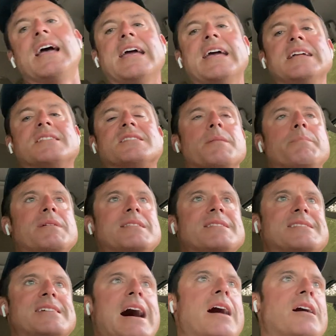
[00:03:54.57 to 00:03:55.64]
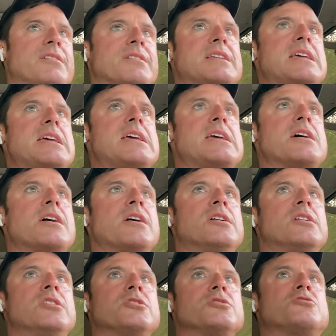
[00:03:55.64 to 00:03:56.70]
It's a mentality
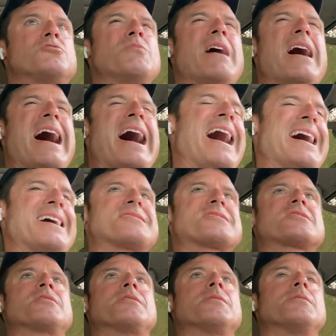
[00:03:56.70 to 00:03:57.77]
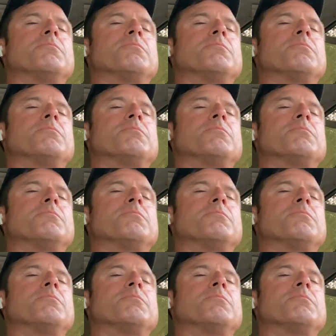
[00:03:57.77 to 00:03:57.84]
to ask